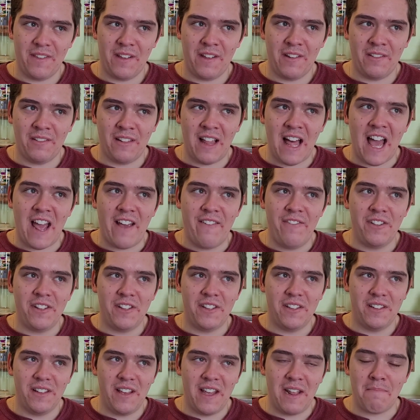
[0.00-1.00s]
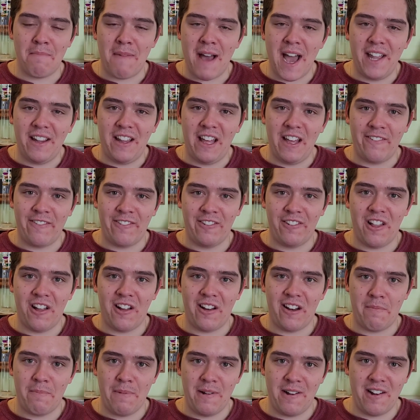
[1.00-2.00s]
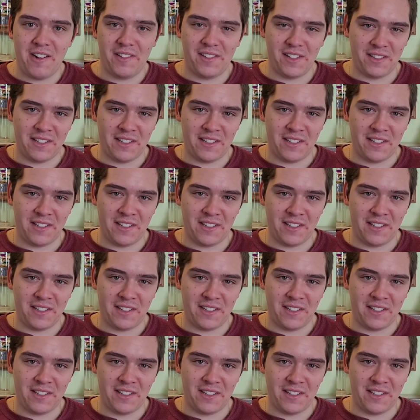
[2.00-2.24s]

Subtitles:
lives in my life for longer periods